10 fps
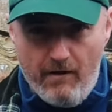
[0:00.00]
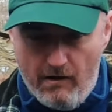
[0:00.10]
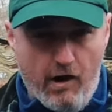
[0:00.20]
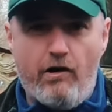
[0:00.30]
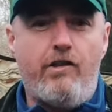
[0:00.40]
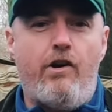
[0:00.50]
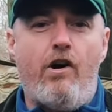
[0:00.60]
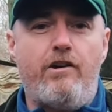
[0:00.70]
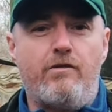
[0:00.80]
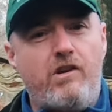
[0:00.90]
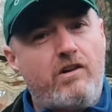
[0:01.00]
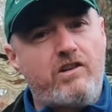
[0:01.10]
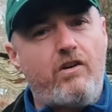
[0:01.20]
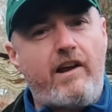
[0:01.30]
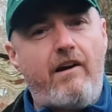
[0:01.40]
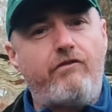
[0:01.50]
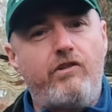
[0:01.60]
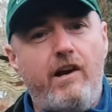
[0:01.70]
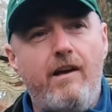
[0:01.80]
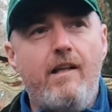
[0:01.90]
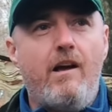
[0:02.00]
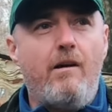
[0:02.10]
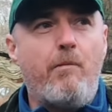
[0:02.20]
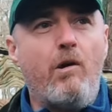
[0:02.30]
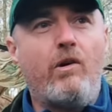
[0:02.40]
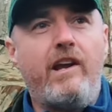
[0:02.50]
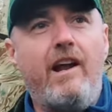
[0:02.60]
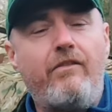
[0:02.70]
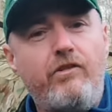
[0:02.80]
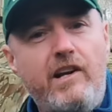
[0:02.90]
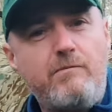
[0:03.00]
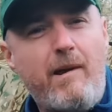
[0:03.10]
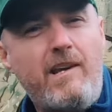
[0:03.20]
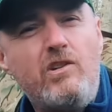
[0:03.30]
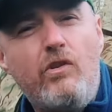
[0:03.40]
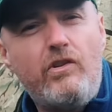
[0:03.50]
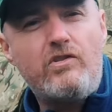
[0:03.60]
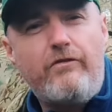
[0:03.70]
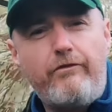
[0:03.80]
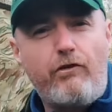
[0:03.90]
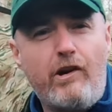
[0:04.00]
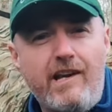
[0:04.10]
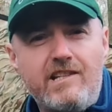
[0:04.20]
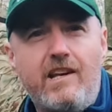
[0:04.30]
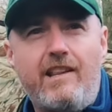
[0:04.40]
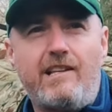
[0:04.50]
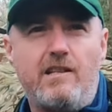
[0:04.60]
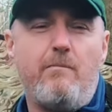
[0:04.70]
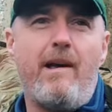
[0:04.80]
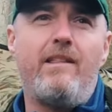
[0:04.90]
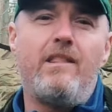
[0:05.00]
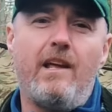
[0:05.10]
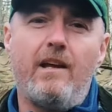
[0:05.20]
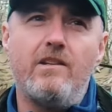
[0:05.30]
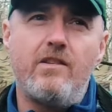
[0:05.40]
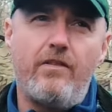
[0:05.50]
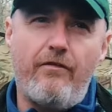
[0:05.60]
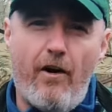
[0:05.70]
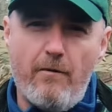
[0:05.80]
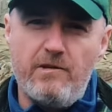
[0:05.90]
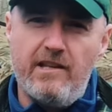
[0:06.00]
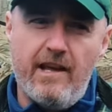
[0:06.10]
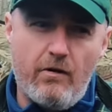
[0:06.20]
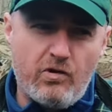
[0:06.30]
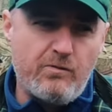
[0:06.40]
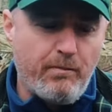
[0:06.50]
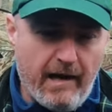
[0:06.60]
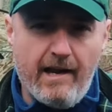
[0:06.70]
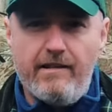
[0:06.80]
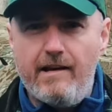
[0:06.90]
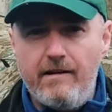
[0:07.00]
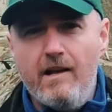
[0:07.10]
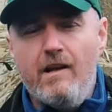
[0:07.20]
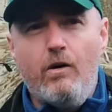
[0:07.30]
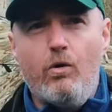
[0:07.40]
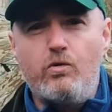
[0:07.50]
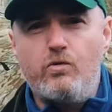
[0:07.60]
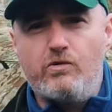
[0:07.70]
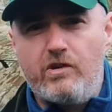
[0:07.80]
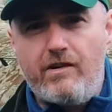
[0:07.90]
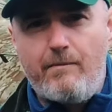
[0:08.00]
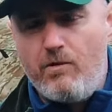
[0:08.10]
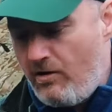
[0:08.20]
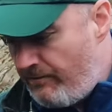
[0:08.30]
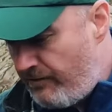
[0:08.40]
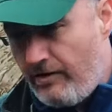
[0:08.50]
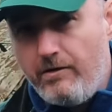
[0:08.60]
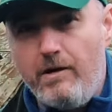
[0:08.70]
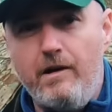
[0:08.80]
longer than I do, as long as I look after it. And by looking after it, it's making sure it doesn't freeze. That's the main thing, because the fibres in there will split and then all sorts of crap will come through.